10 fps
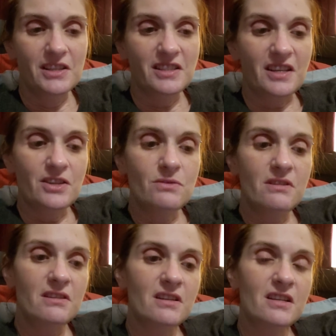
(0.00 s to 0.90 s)
It's like, you
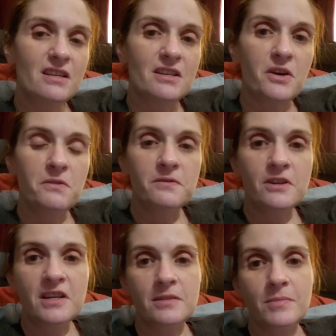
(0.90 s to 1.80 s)
ain't got to get
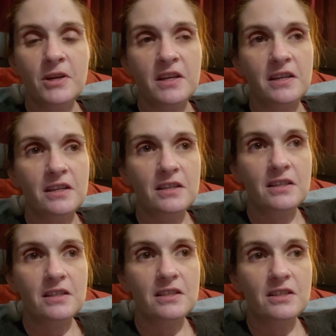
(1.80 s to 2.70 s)
over it, but
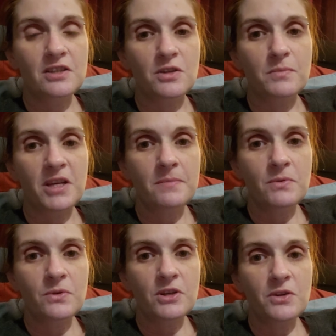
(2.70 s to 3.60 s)

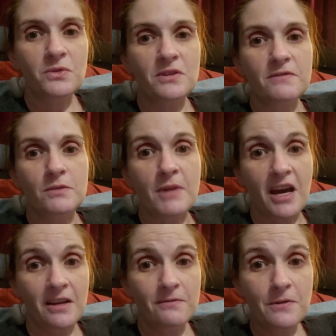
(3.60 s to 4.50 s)
people can only feel
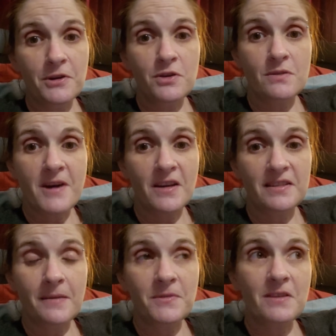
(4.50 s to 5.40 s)
bad for you about
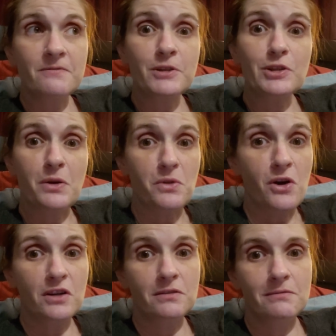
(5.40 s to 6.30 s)
something for so
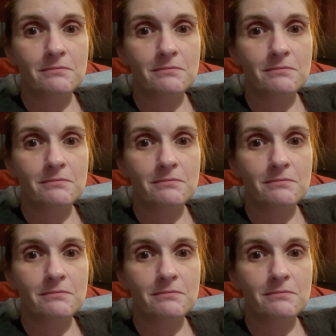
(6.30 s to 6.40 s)
long.